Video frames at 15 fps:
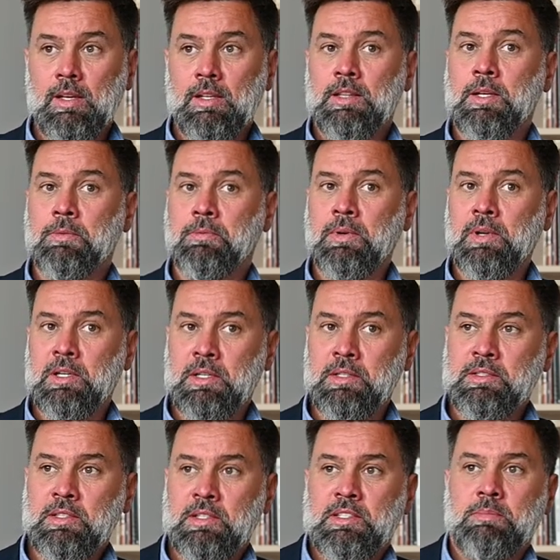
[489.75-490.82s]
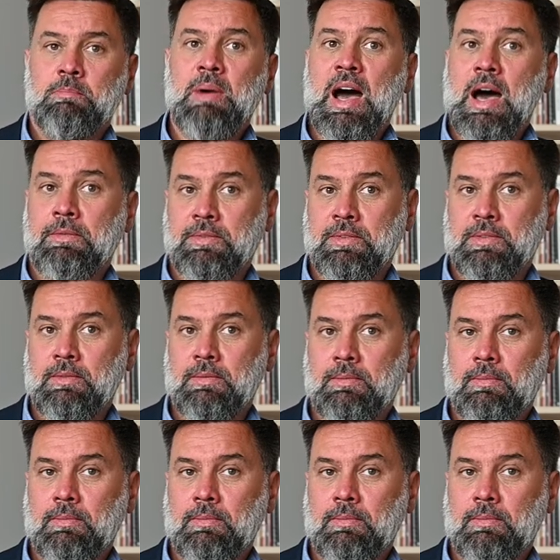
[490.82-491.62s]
The first is paths,